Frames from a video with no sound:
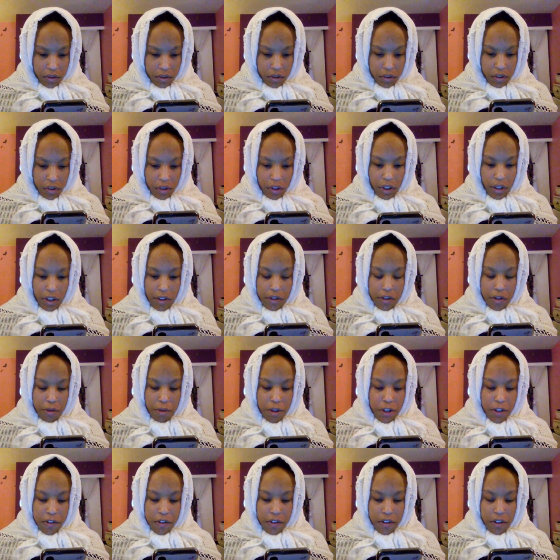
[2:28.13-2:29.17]
yeah so
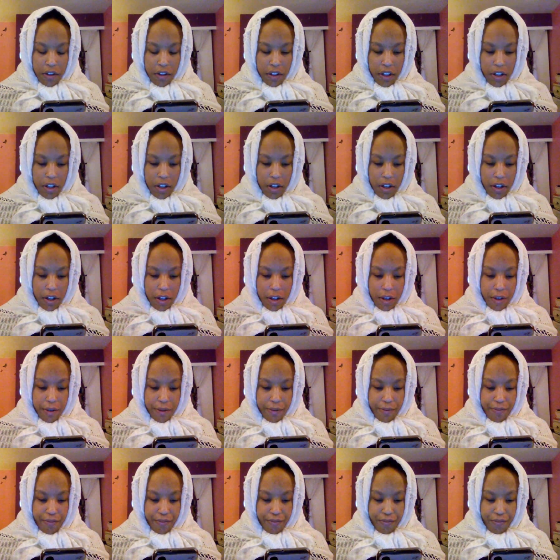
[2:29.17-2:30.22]
basically
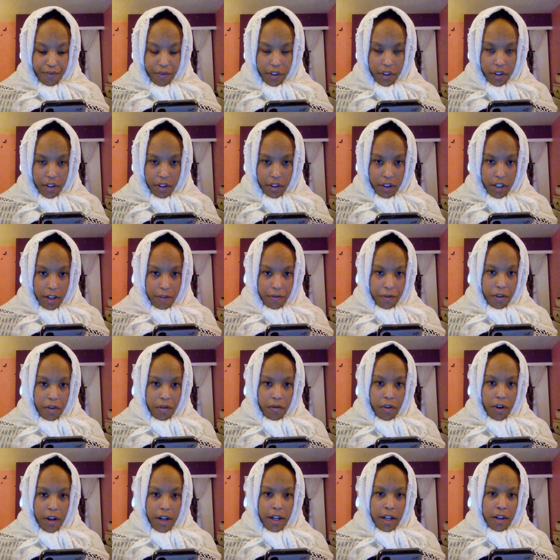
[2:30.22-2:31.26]
um left and
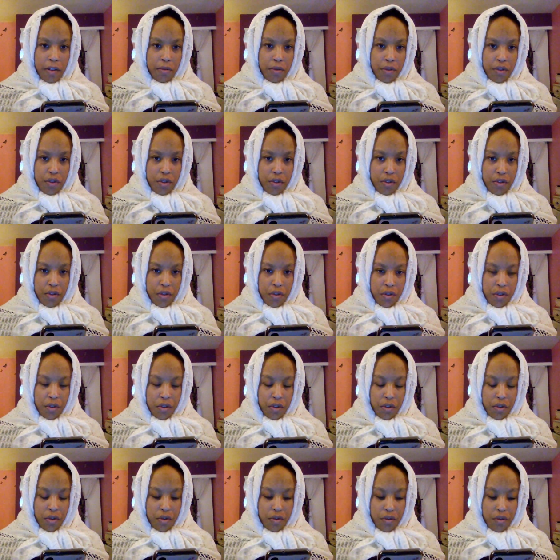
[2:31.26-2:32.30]
right which is
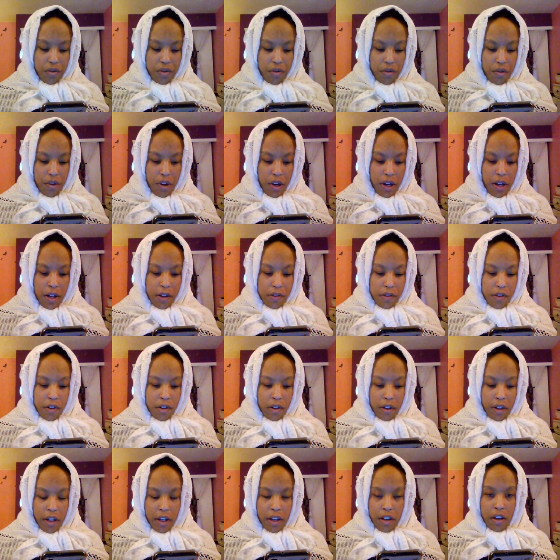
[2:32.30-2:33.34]
you do Tsugais all
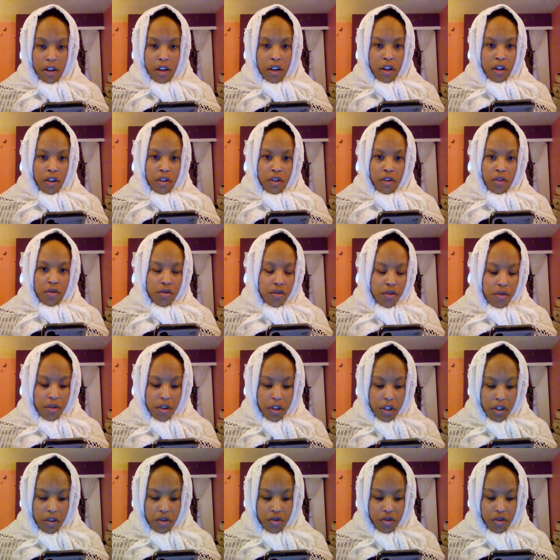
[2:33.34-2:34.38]
like you do
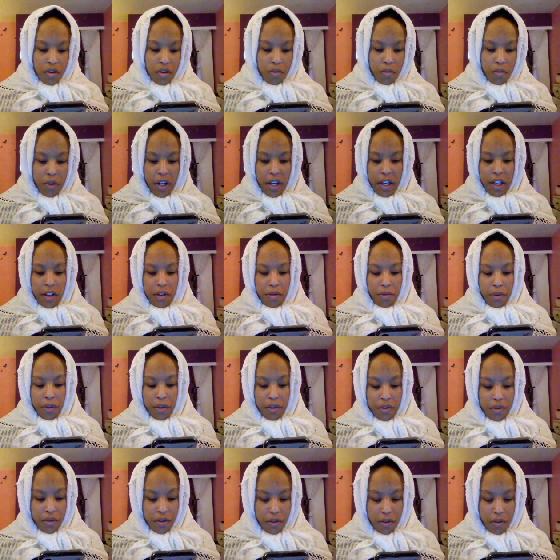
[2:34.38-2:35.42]
things your way and
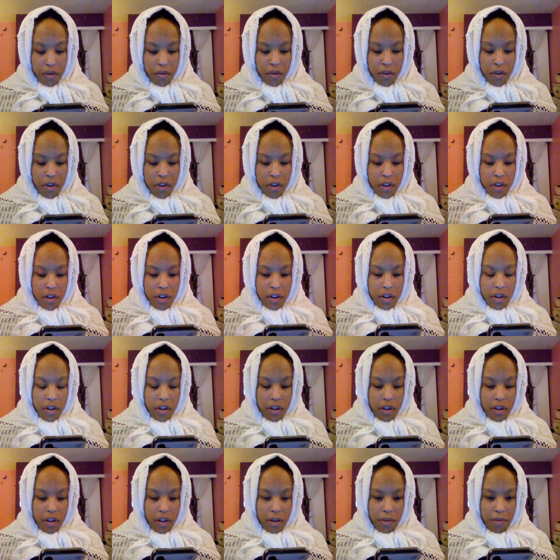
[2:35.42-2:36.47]
we'll do
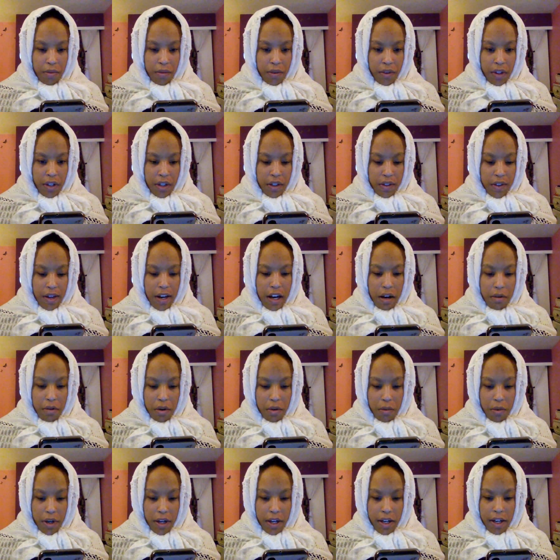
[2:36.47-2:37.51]
um things our
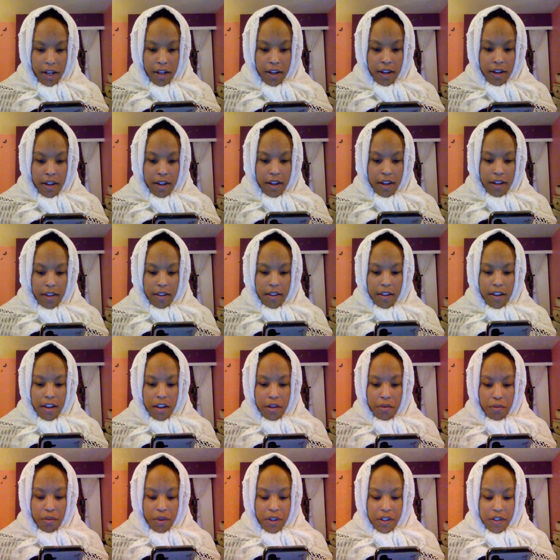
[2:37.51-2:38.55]
way and
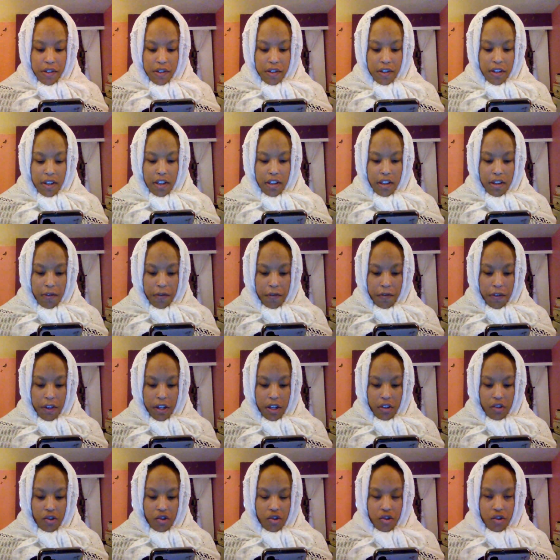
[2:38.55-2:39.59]
then we see the
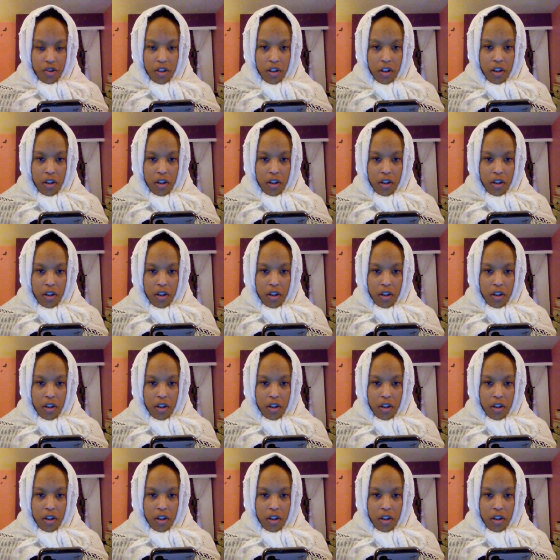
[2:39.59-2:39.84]
fish